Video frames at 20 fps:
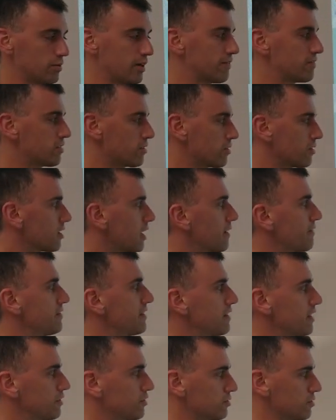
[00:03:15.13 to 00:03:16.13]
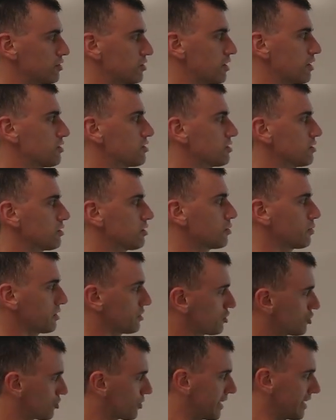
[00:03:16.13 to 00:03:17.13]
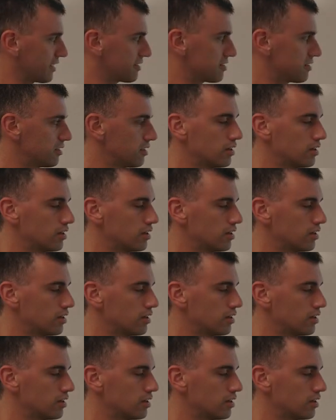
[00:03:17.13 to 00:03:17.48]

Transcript: I've turned off the electrical charge, so they're going straight.